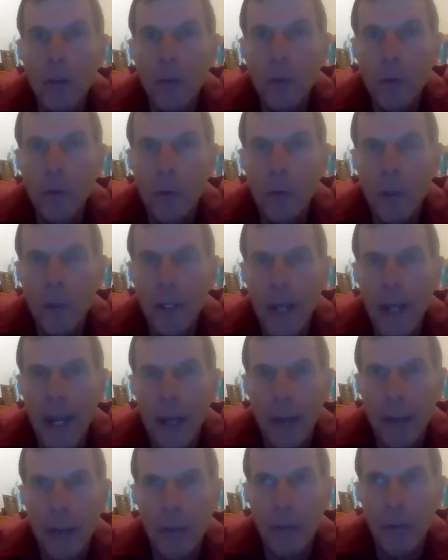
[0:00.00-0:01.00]
Do a
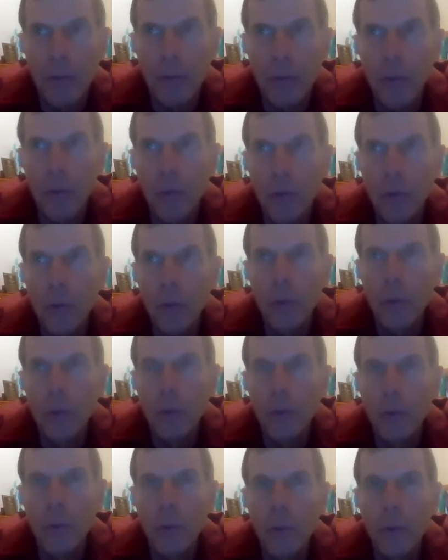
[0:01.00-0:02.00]
narrative.
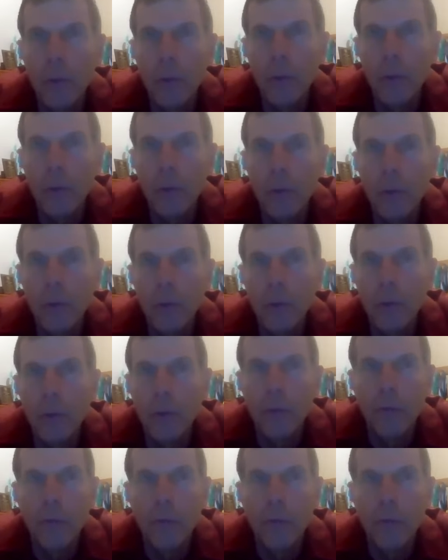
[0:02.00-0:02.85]
Do a